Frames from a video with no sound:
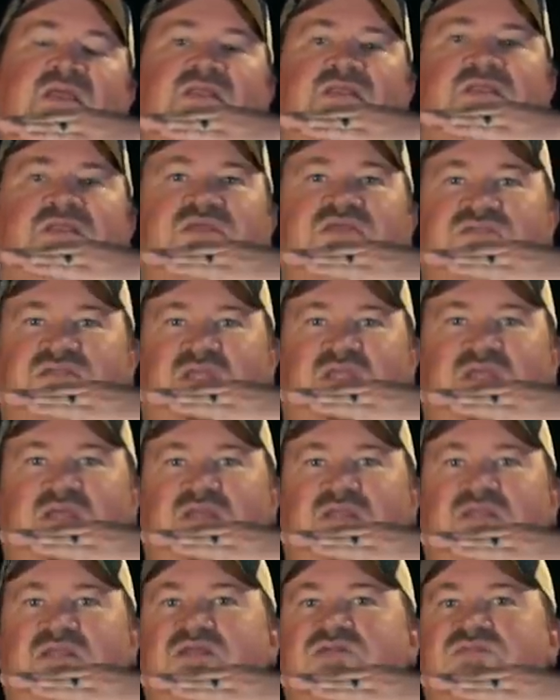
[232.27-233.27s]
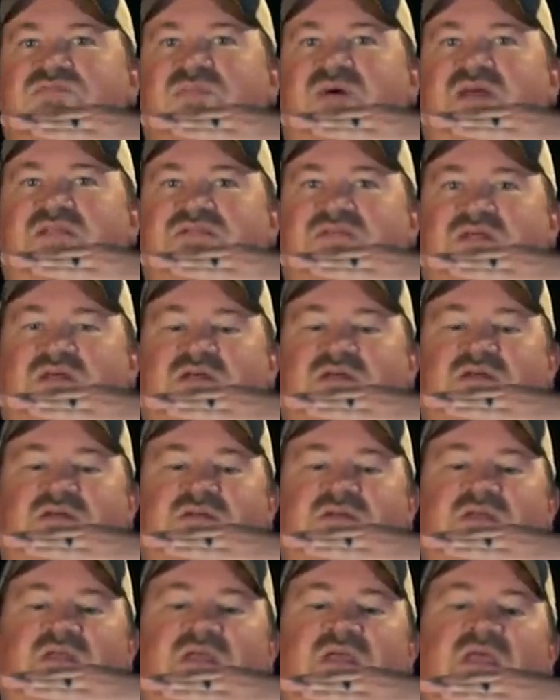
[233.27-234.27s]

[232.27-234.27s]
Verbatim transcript: this hand is my tongue,